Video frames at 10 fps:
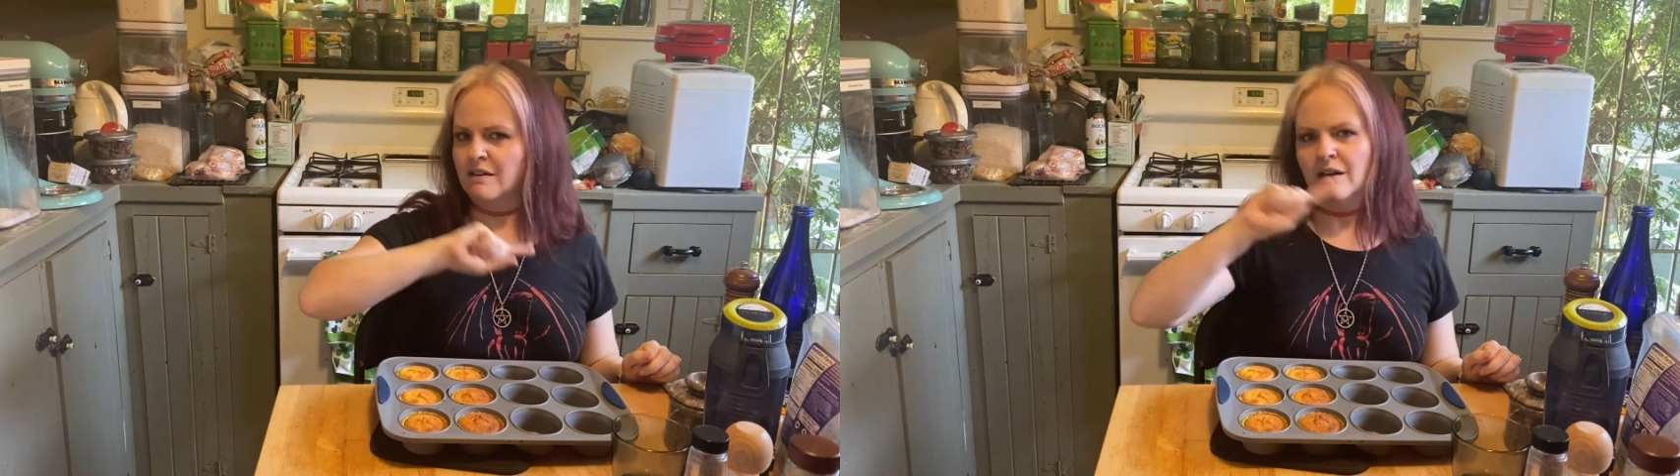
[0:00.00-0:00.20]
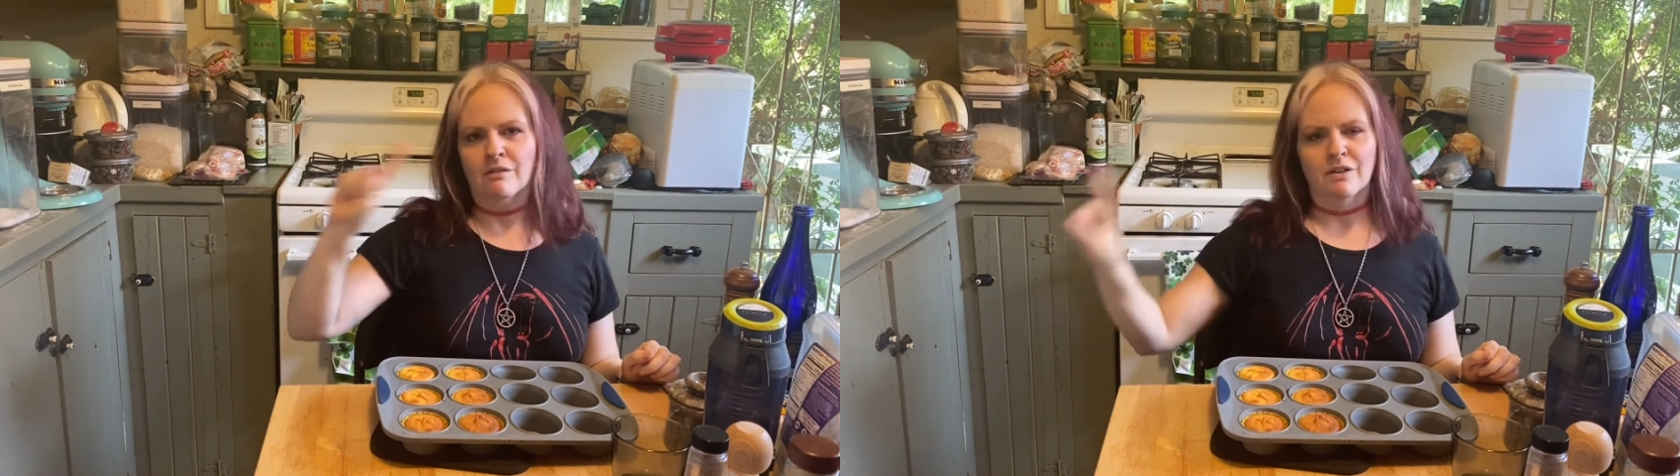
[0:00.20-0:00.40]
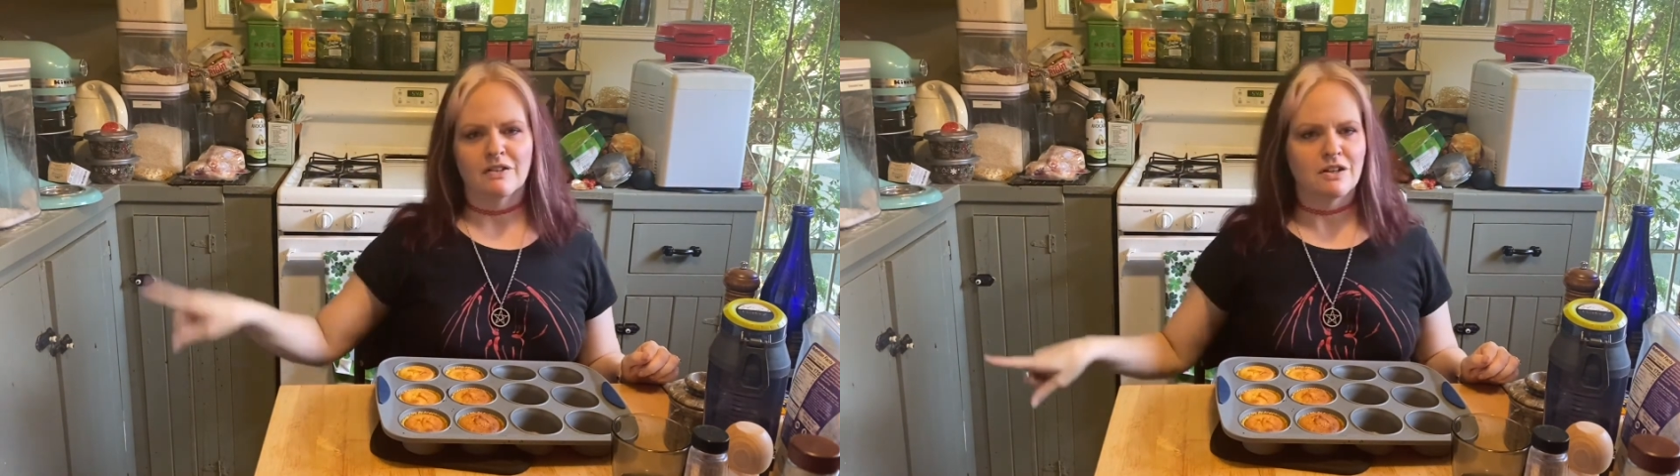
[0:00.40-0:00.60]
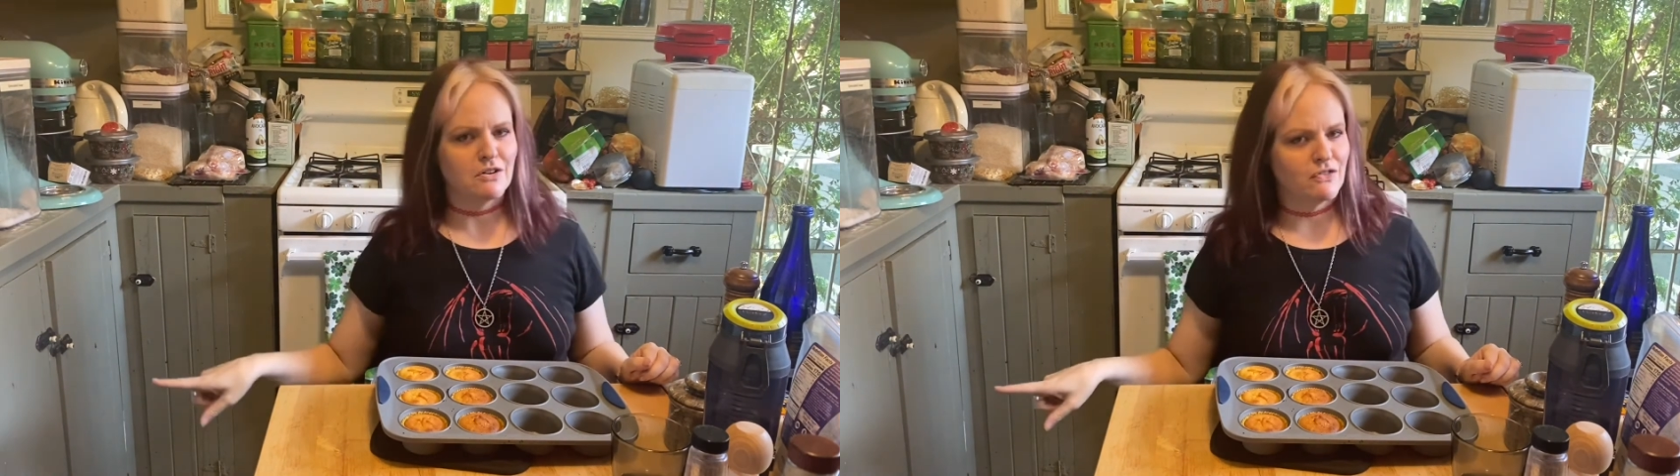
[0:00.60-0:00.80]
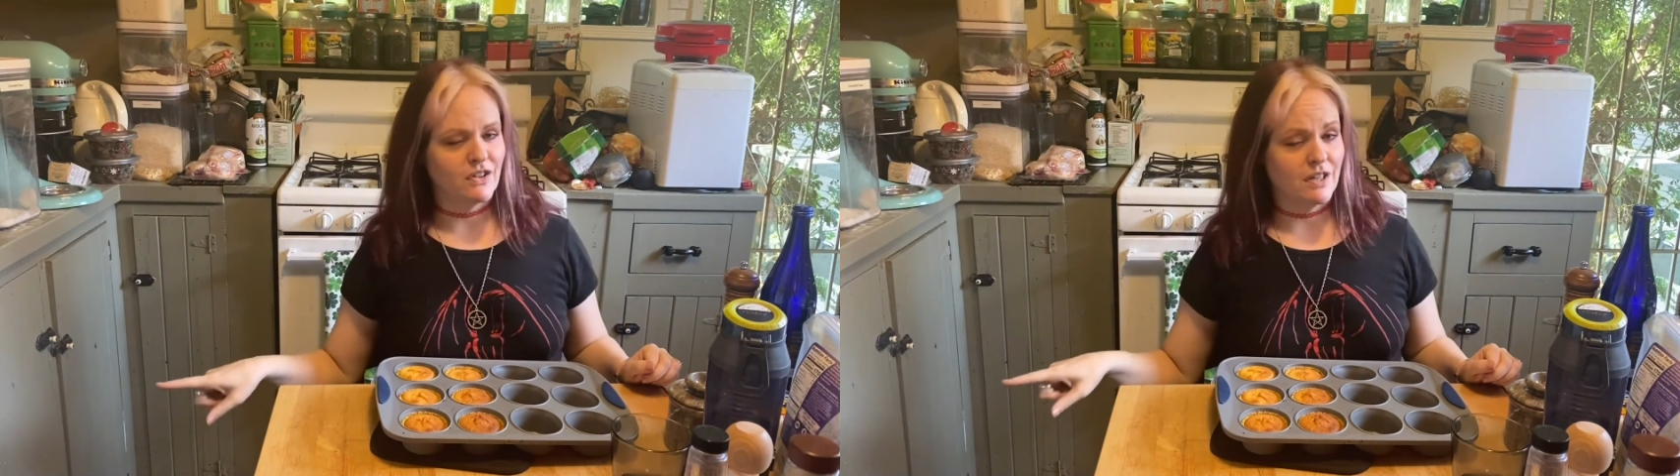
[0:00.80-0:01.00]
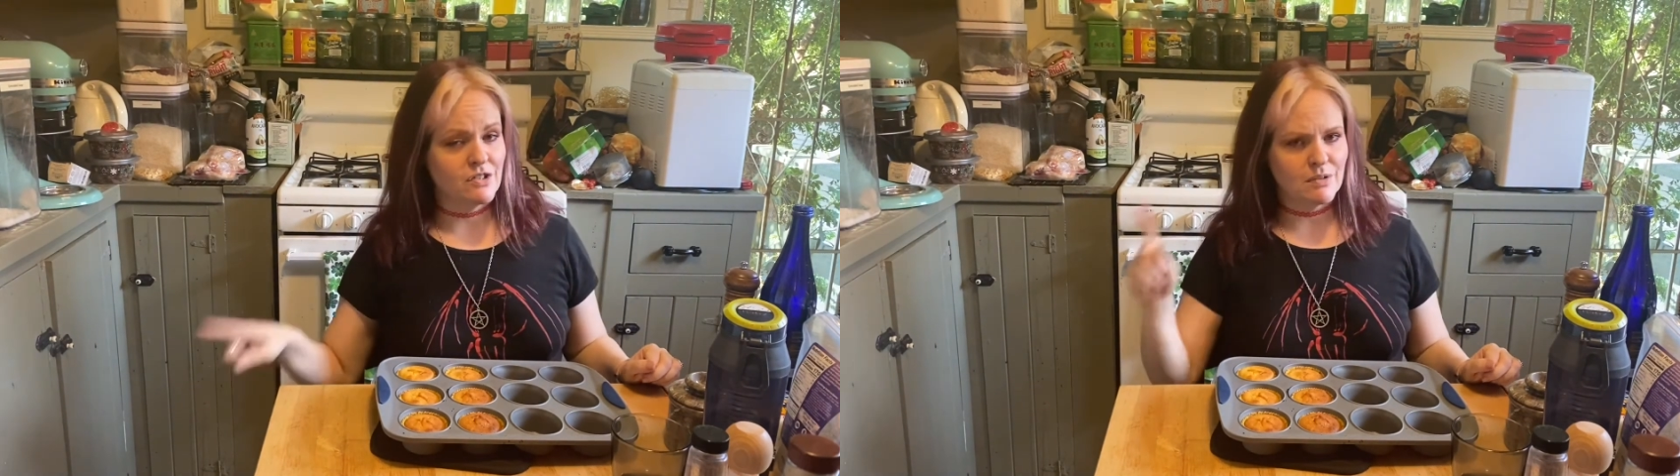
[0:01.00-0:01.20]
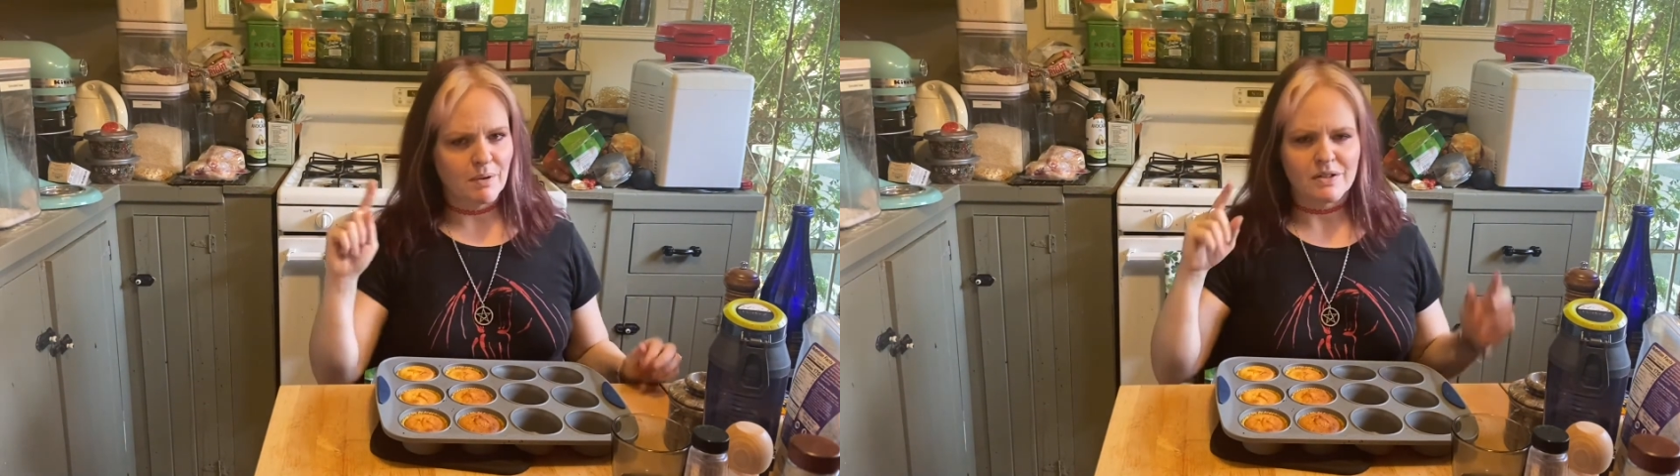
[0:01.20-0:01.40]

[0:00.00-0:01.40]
and ring the notification bell,